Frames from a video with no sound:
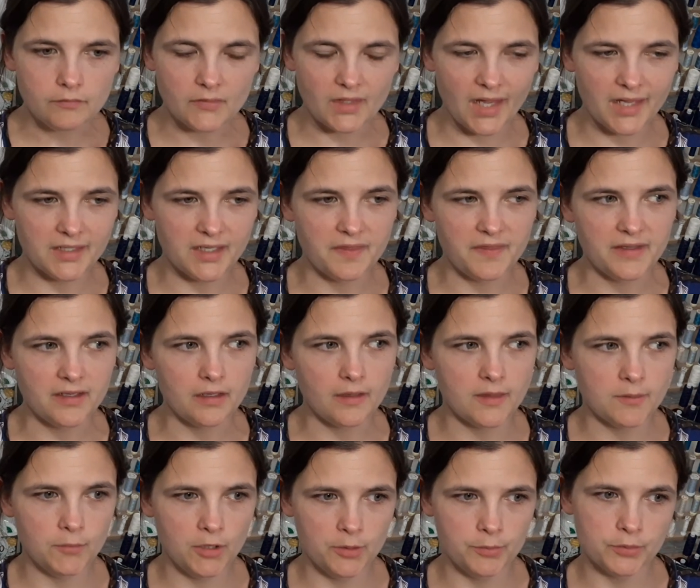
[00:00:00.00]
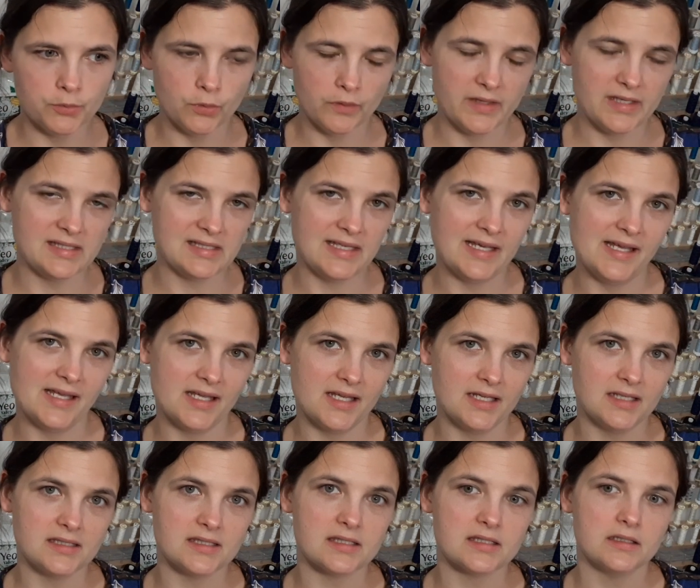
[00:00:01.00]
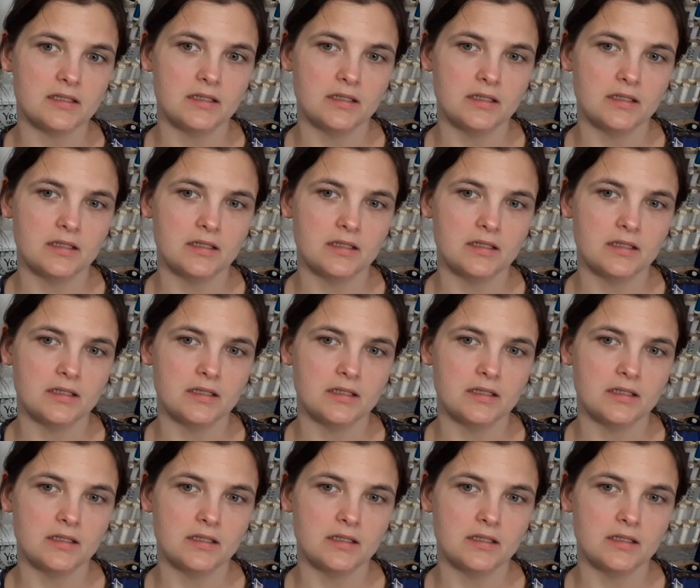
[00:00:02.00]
And I think at the moment what they're saying is